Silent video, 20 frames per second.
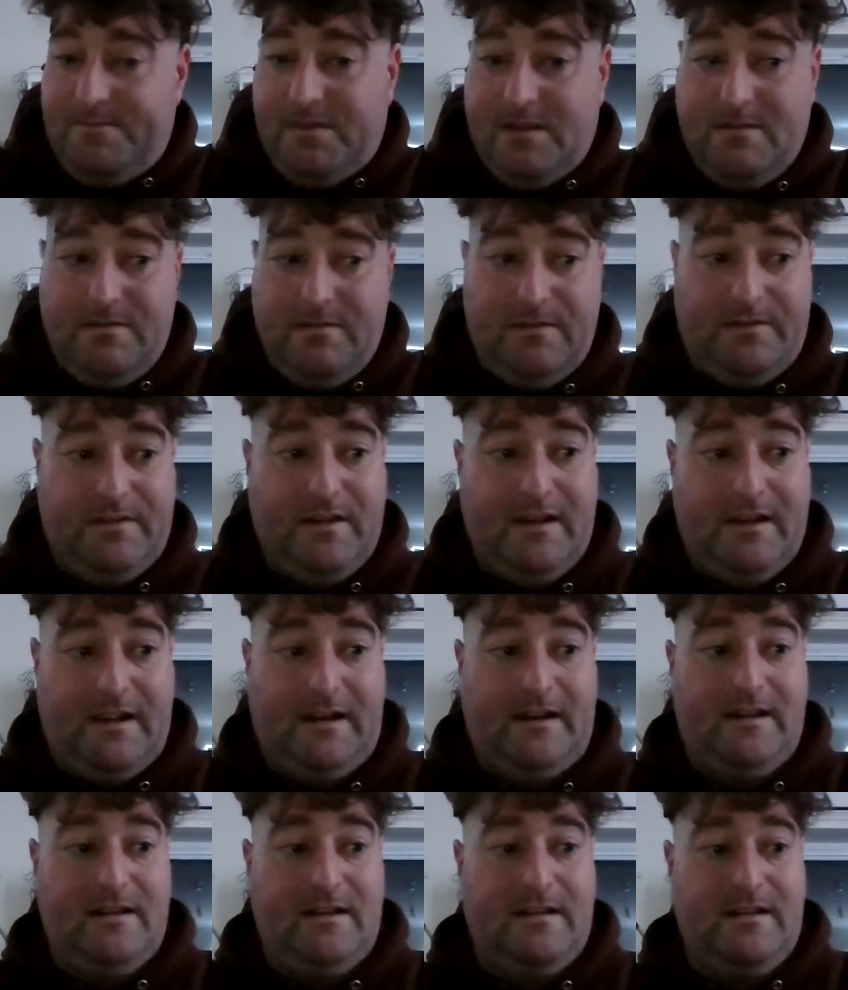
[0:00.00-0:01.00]
I'm
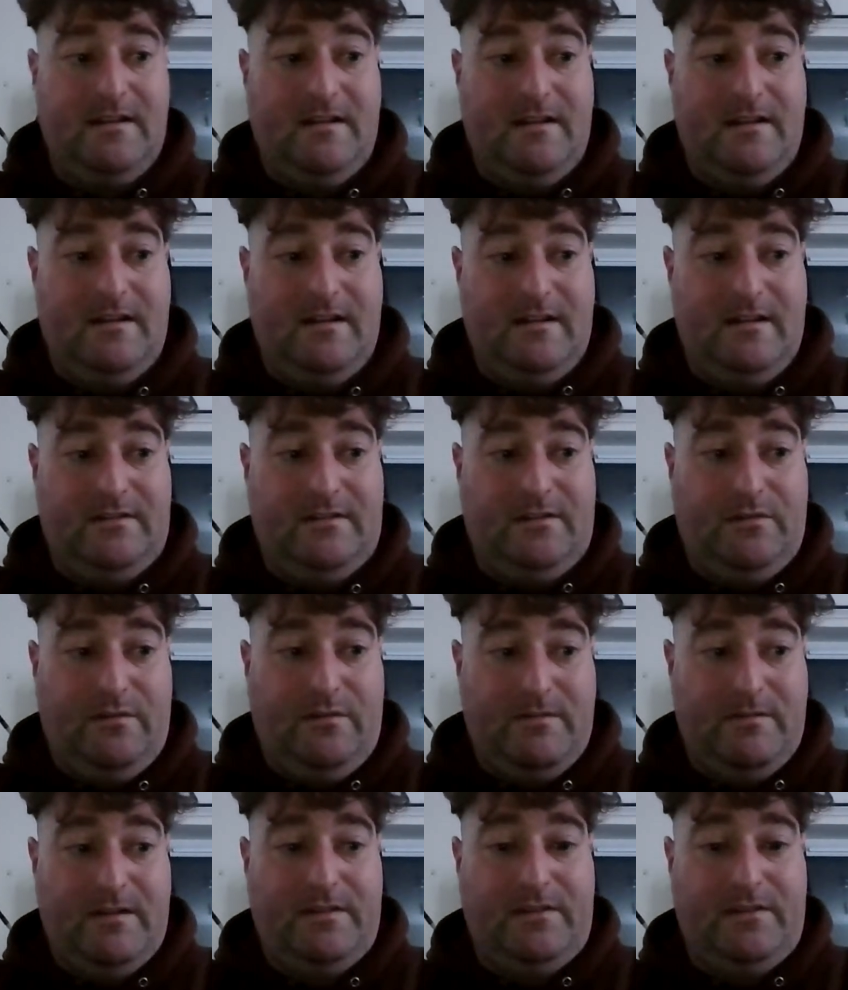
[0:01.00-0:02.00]
saying to
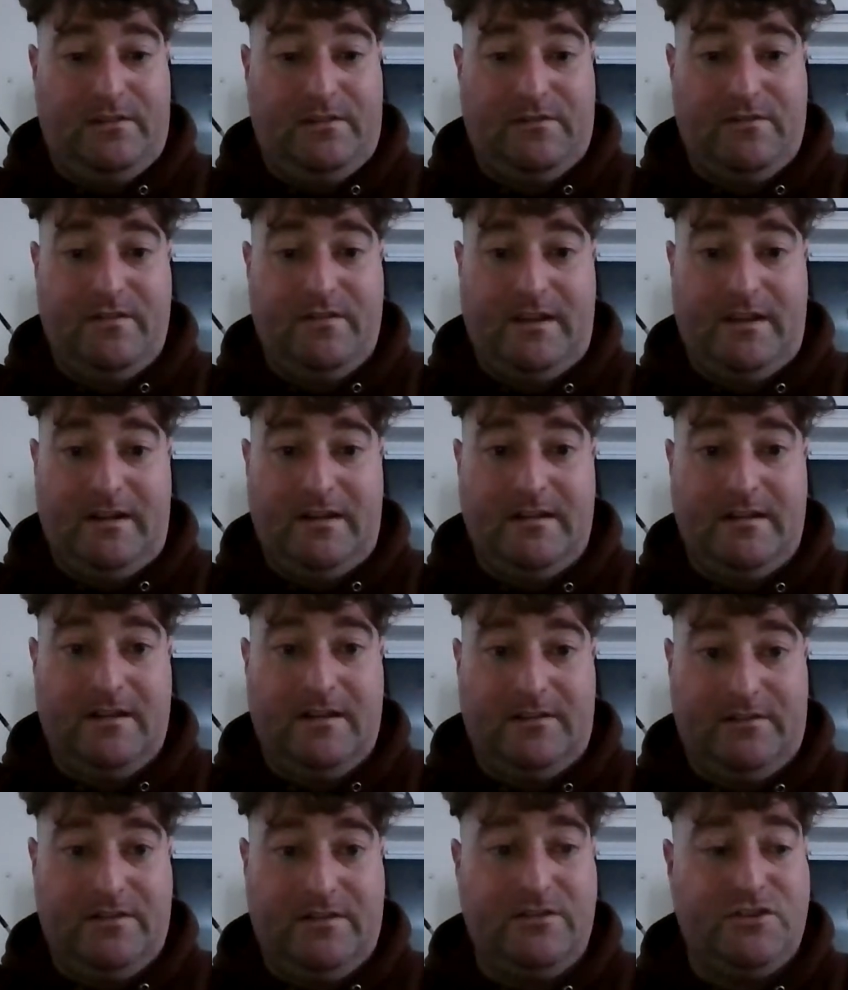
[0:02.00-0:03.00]
replace a screen, a
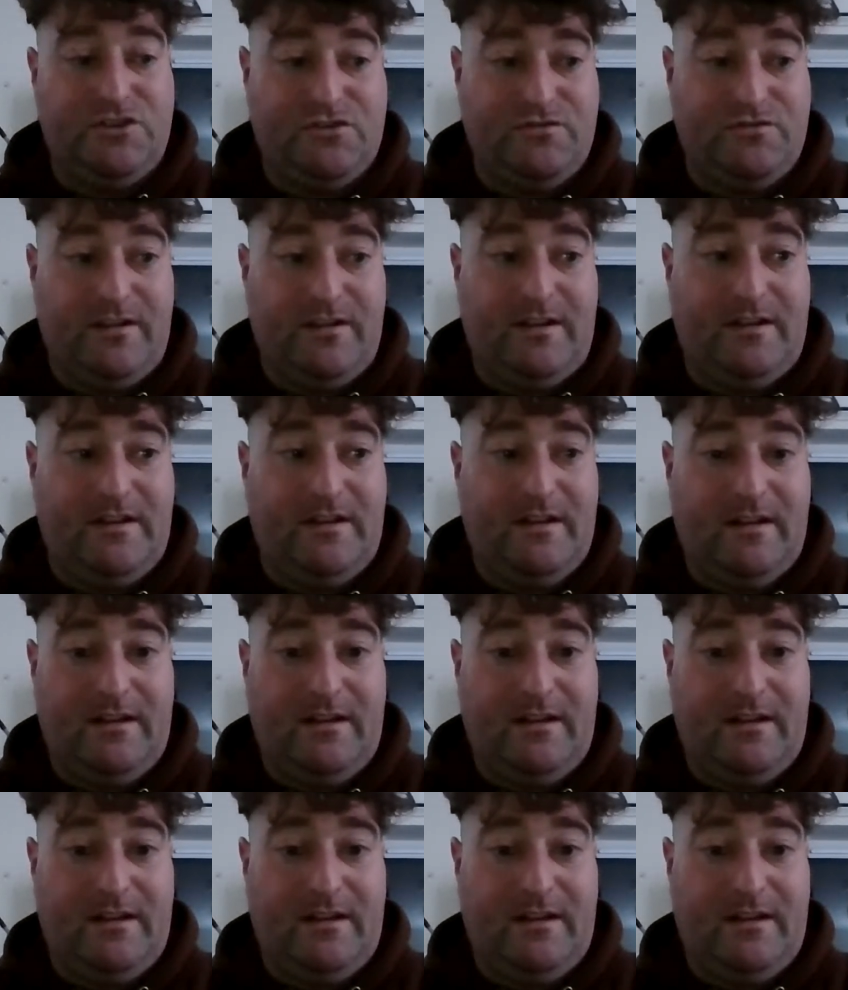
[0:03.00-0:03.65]
touch screen,